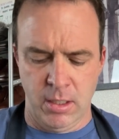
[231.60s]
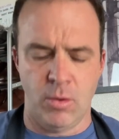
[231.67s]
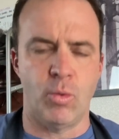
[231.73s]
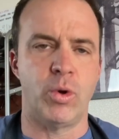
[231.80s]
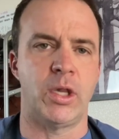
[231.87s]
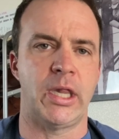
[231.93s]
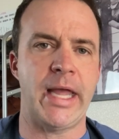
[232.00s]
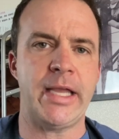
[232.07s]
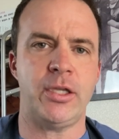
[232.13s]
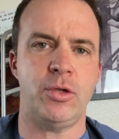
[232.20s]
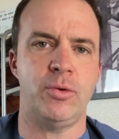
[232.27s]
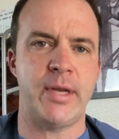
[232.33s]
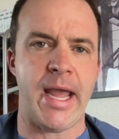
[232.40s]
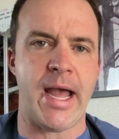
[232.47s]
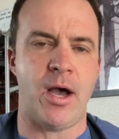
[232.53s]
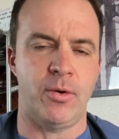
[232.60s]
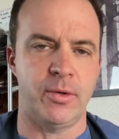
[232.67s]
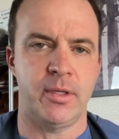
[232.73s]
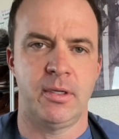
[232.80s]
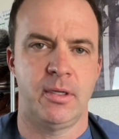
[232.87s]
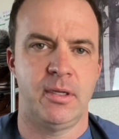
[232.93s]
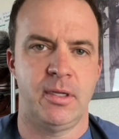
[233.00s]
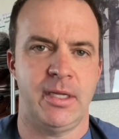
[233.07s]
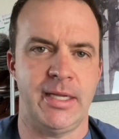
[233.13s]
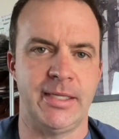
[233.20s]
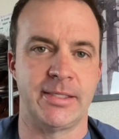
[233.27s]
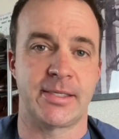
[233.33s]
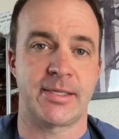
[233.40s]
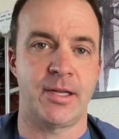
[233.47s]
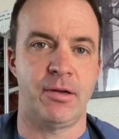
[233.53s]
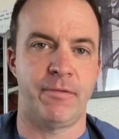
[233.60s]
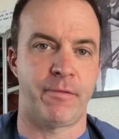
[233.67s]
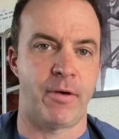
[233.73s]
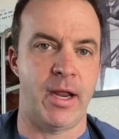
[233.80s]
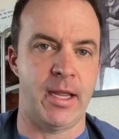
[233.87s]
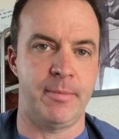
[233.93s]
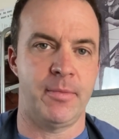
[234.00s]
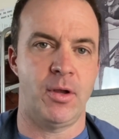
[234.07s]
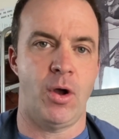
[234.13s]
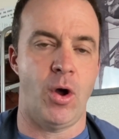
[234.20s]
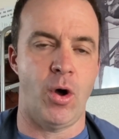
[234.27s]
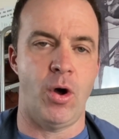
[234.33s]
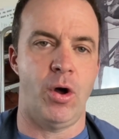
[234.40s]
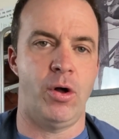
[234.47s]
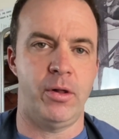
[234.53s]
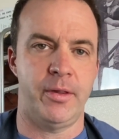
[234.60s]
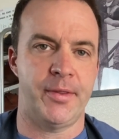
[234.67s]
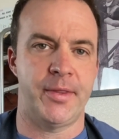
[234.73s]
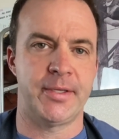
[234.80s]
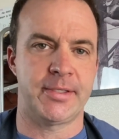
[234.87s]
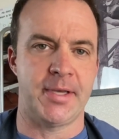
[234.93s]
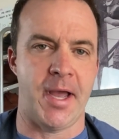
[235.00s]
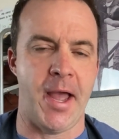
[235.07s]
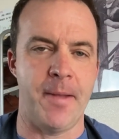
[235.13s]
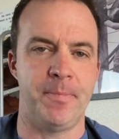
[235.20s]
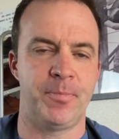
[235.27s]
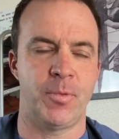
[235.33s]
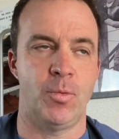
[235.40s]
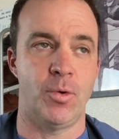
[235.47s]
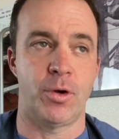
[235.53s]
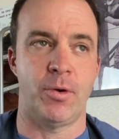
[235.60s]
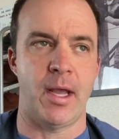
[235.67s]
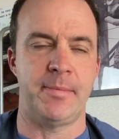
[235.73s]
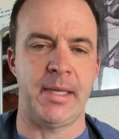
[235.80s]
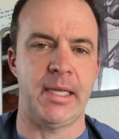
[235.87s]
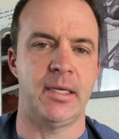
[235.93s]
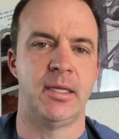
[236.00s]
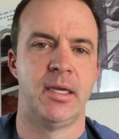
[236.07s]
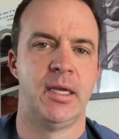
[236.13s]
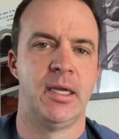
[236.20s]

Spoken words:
will let you down in still frame all the time. What do I mean?